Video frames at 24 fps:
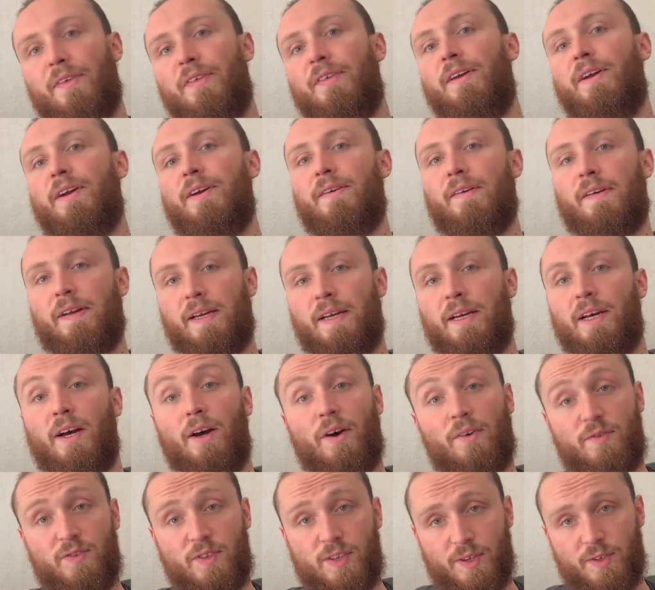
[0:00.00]
theory
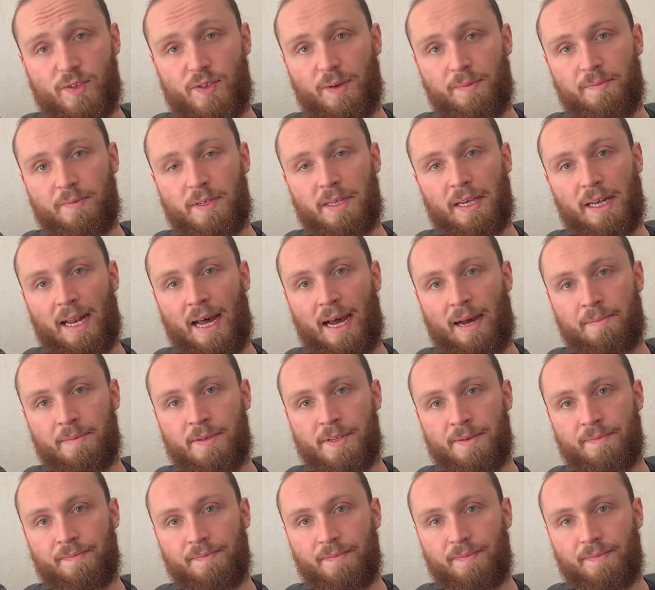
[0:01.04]
of systems collapse.